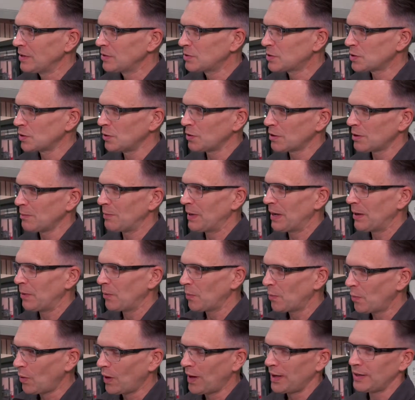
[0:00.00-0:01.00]
talk about
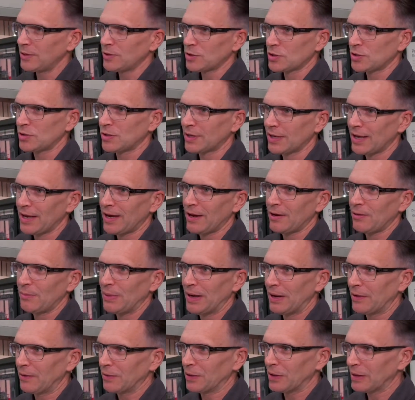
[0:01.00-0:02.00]
why you should care
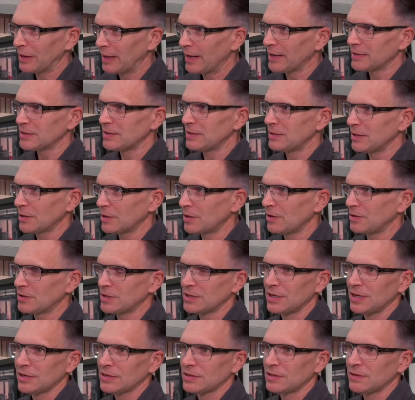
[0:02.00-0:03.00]
about glass in the
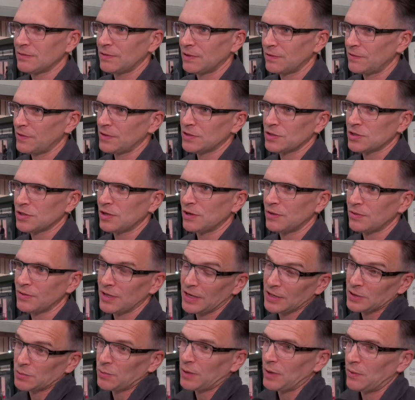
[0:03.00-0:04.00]
context of the Fit Show, and
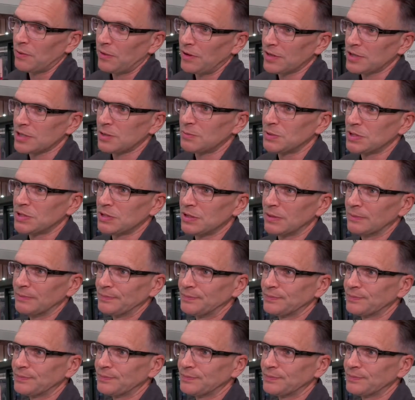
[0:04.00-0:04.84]
that's why we're exhibiting.